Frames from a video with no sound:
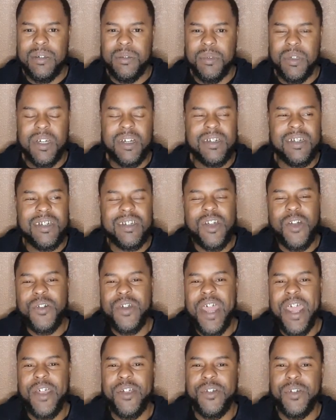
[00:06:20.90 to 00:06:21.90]
Because it's her
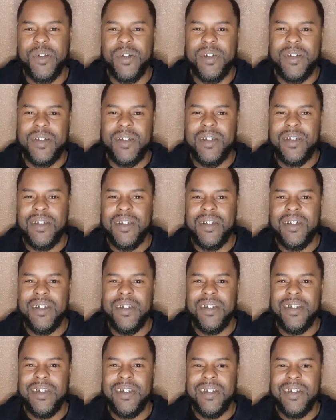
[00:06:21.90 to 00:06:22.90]
nature.
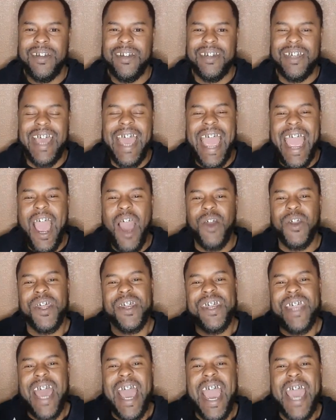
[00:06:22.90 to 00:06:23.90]
The outer
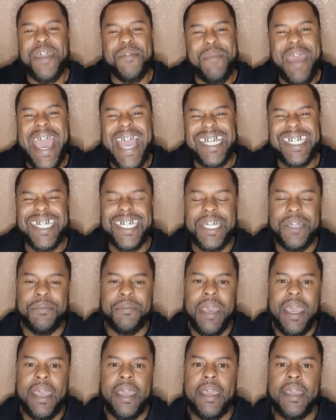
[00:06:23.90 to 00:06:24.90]
non-masculine
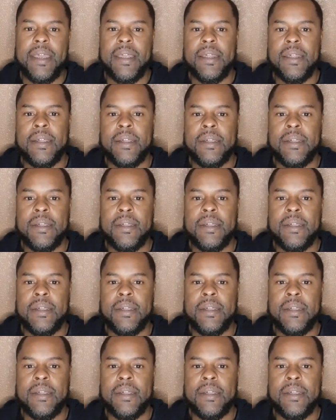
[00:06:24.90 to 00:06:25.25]
man.